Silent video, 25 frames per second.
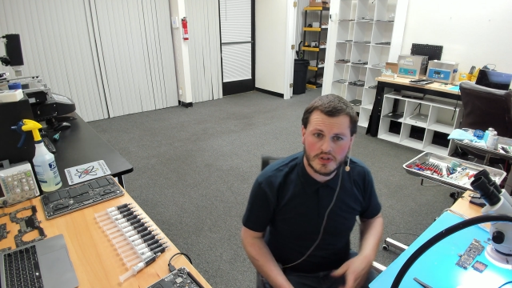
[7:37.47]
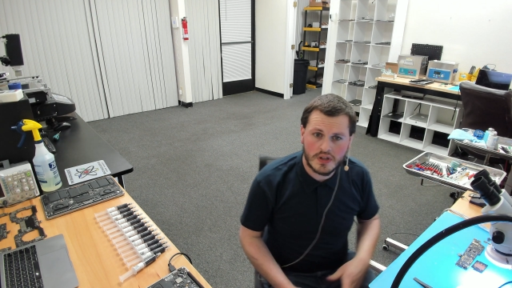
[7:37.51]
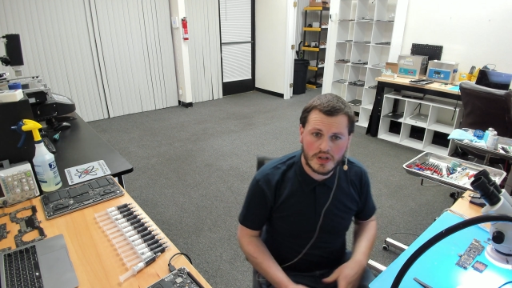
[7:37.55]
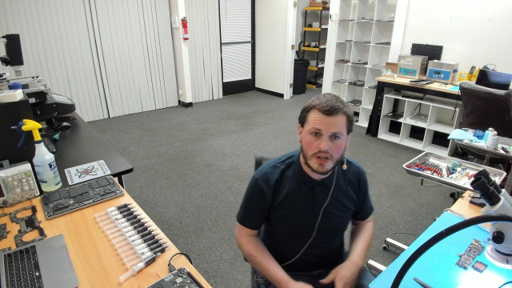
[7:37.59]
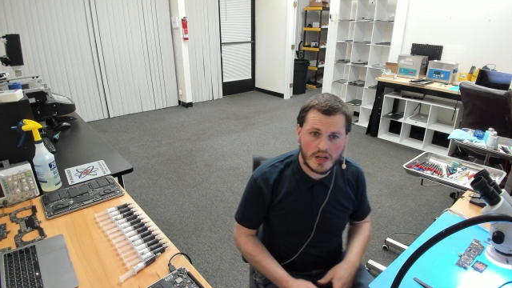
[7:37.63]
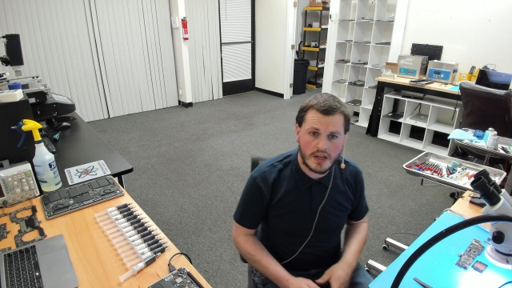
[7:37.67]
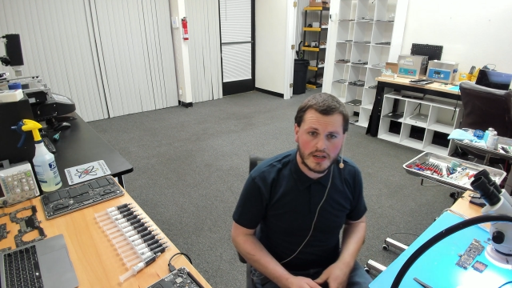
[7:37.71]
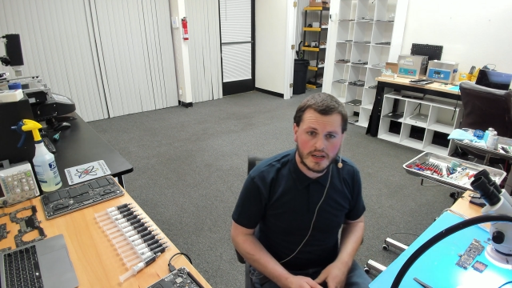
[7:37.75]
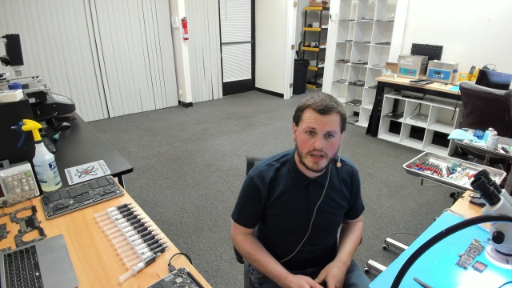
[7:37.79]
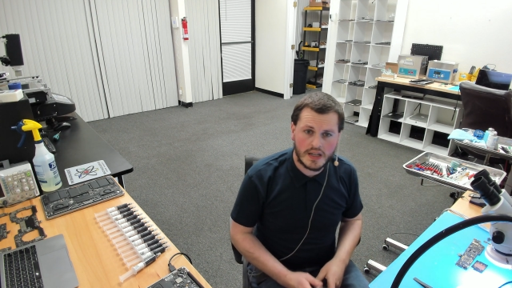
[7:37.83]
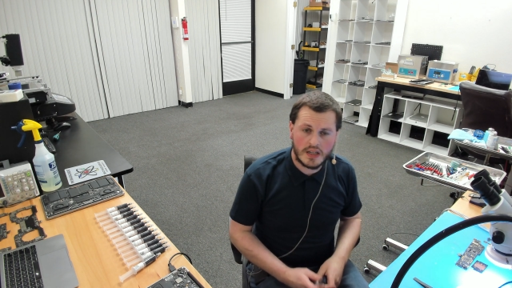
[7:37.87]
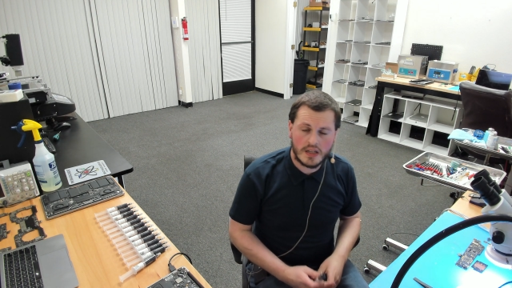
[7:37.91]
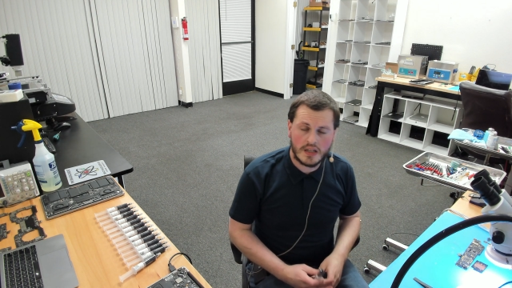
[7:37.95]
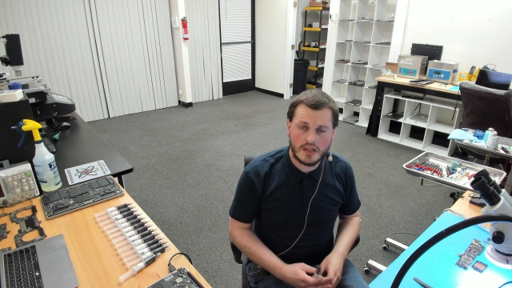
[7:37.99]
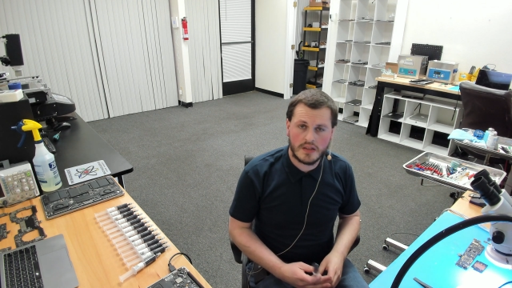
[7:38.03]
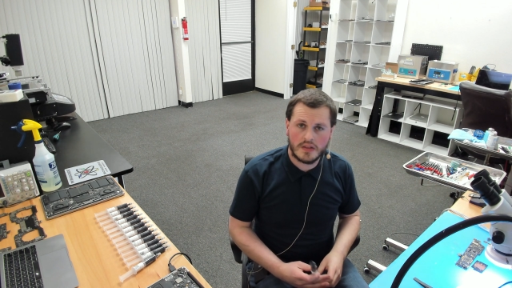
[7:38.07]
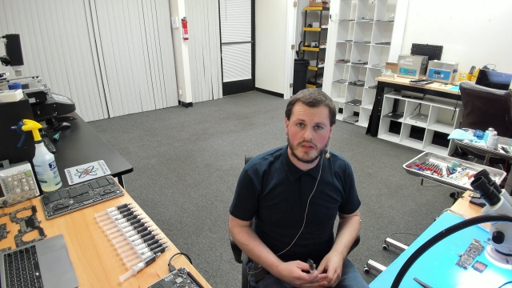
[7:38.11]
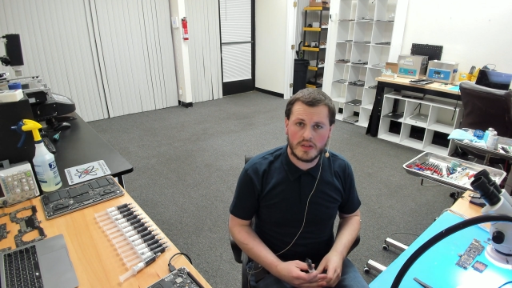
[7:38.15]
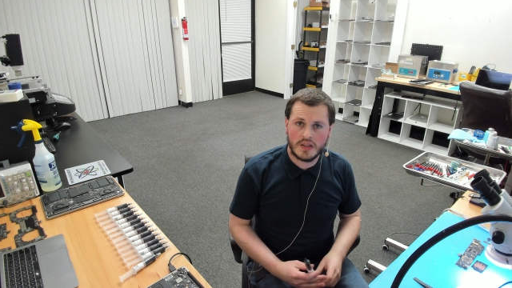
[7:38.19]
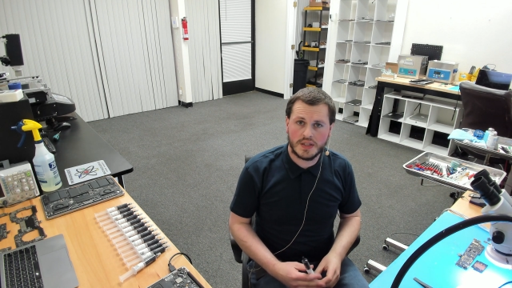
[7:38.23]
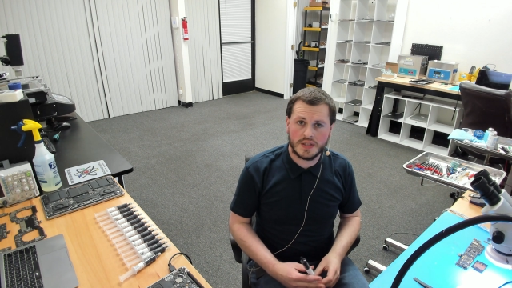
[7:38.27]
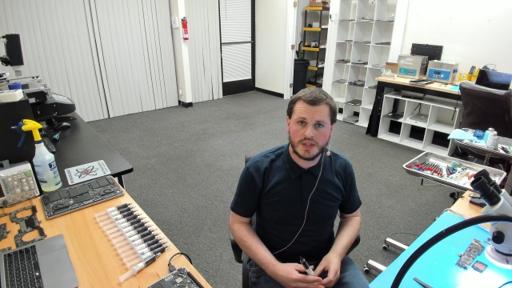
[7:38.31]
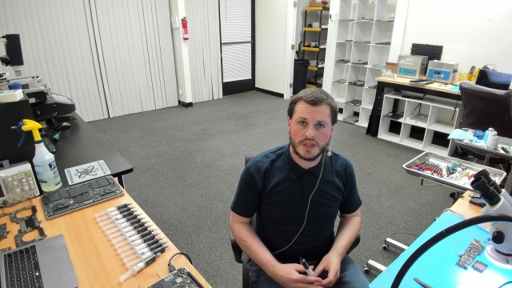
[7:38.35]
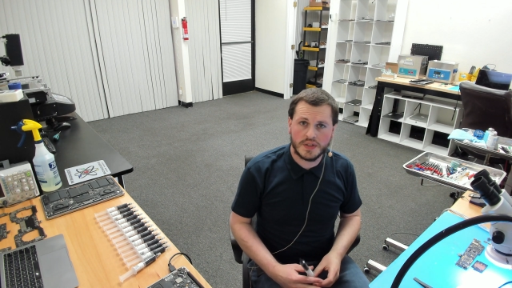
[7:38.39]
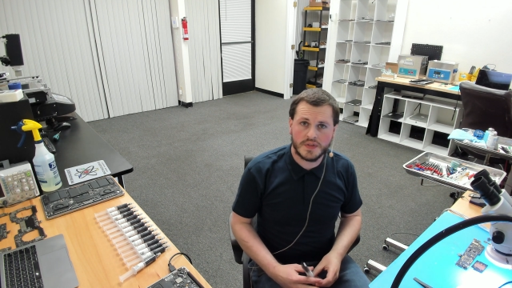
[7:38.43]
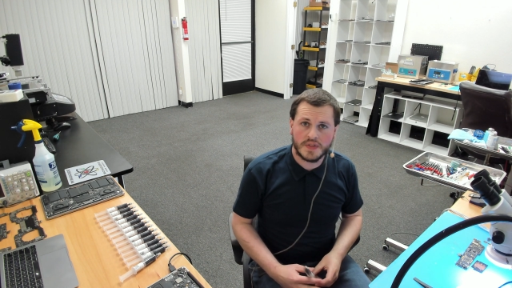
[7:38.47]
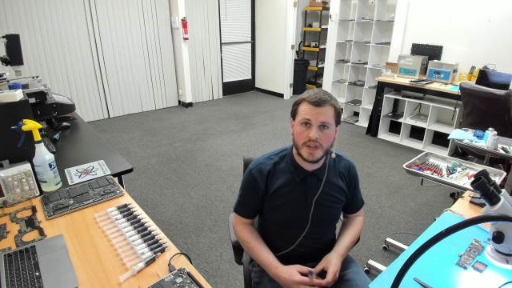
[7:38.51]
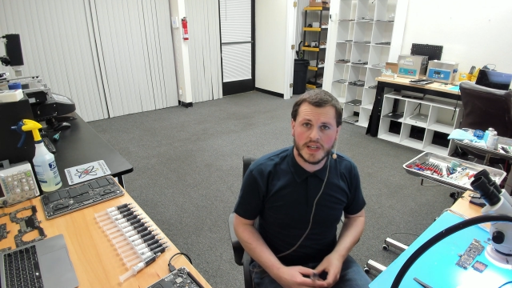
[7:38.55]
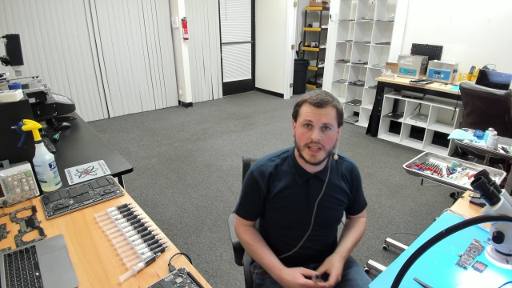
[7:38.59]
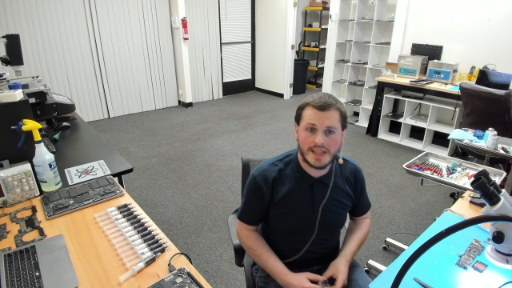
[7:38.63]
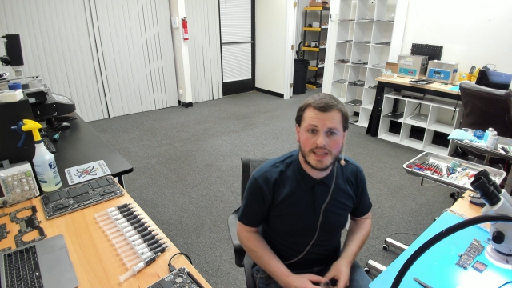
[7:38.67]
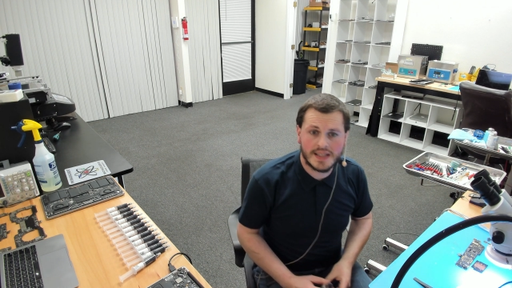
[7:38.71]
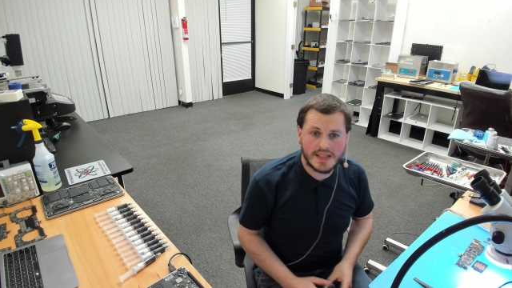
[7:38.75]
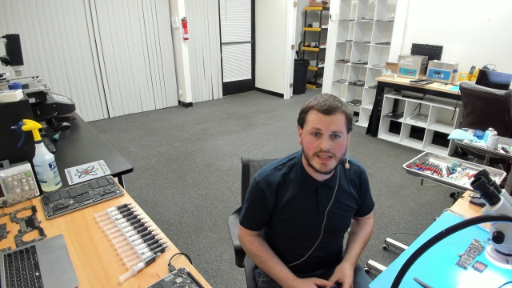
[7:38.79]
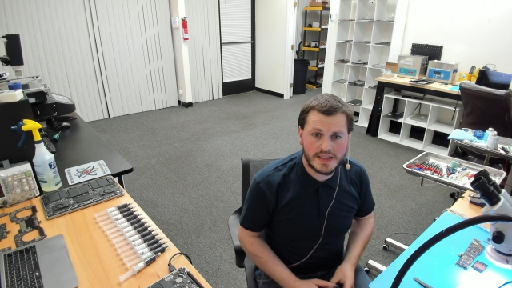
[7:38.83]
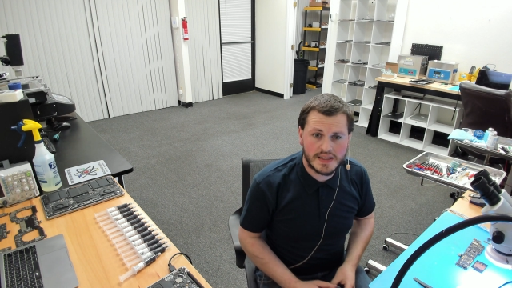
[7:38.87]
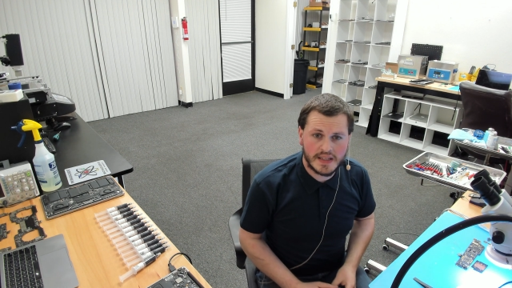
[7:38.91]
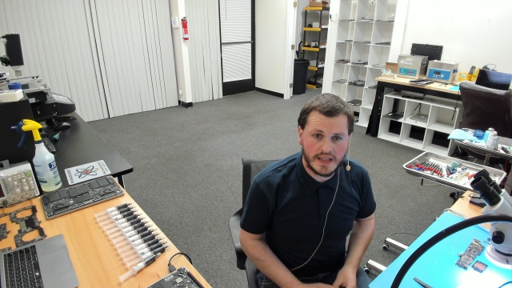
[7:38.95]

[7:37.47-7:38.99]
on any of these devices